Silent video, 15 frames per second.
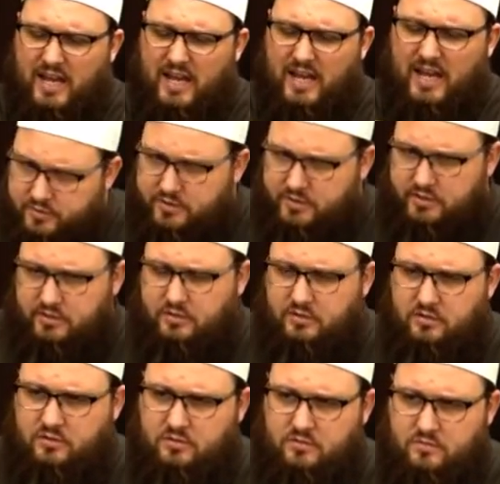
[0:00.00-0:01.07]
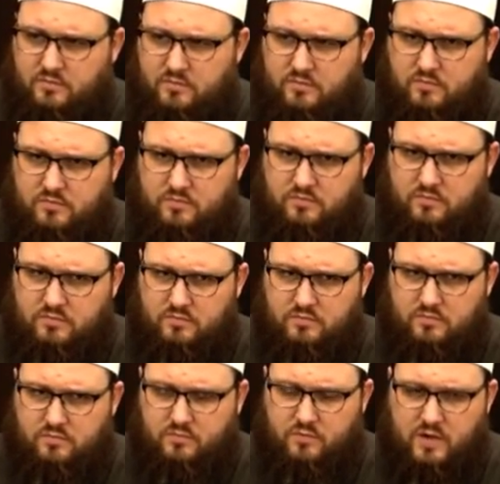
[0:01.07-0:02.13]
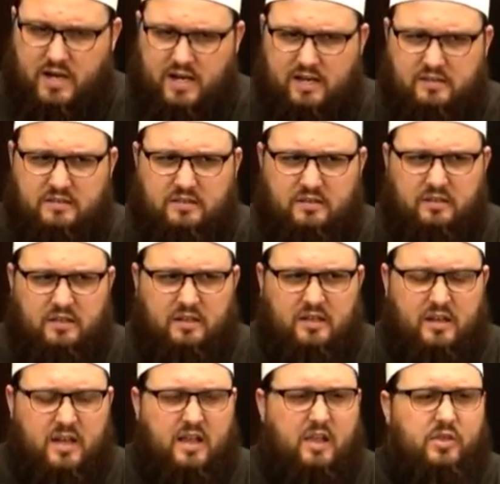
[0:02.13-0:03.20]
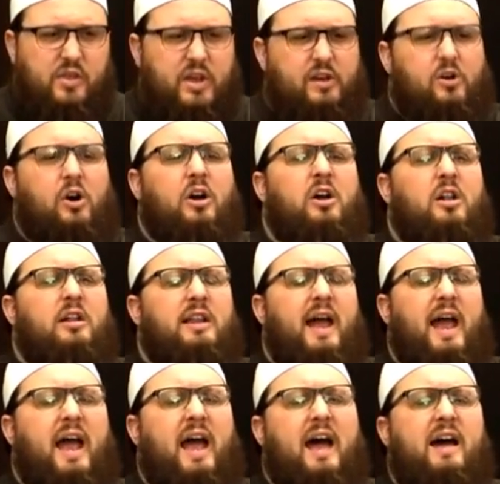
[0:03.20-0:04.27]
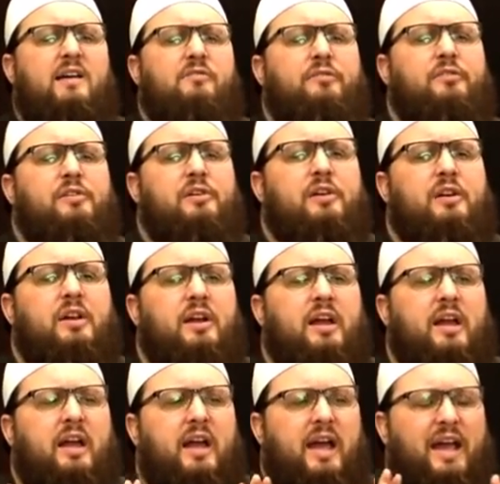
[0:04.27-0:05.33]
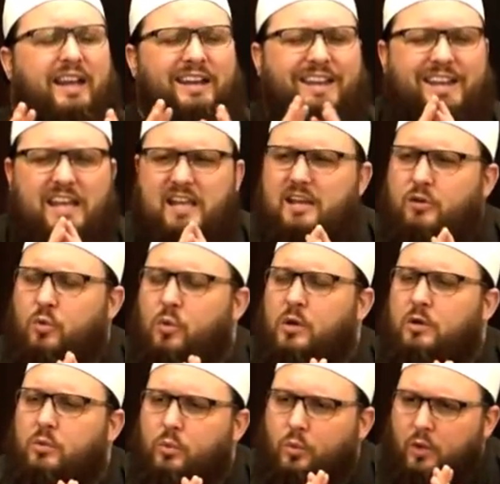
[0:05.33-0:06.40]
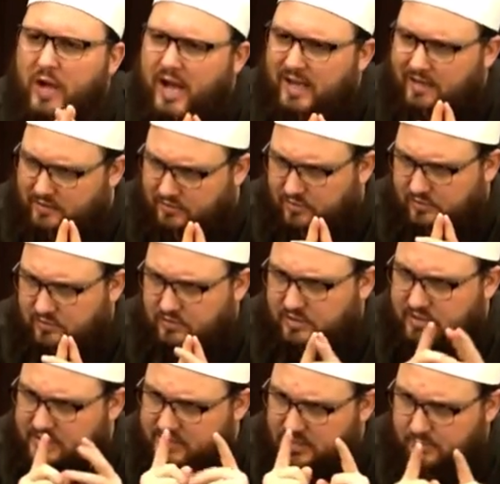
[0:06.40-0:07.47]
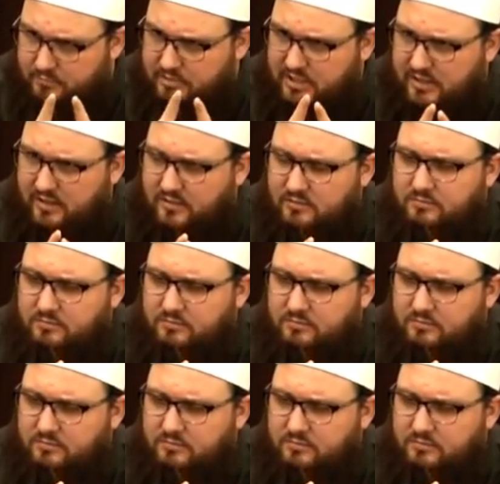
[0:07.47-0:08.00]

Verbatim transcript: holes, right? That all have an equal right to something